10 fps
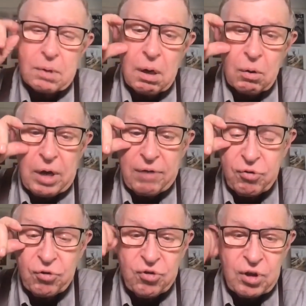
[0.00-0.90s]
Okay.
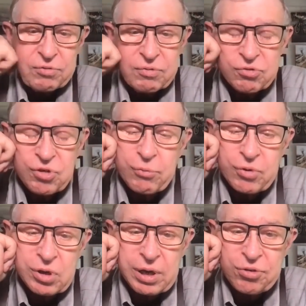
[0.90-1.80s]
First thing, start
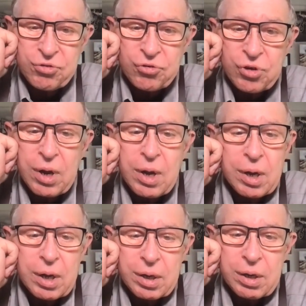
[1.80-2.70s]
with the Glaciers.
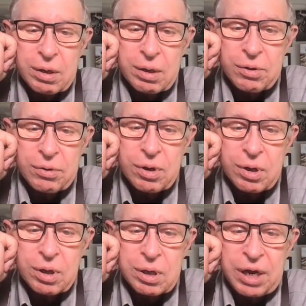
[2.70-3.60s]

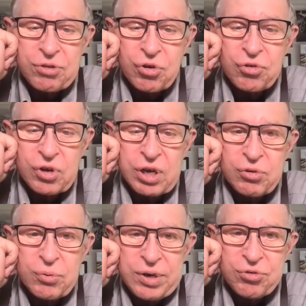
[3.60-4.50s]

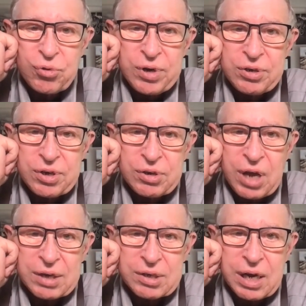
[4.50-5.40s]

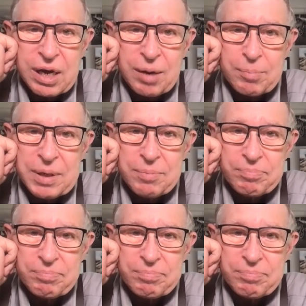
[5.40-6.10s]
Glaciersinretreat.com.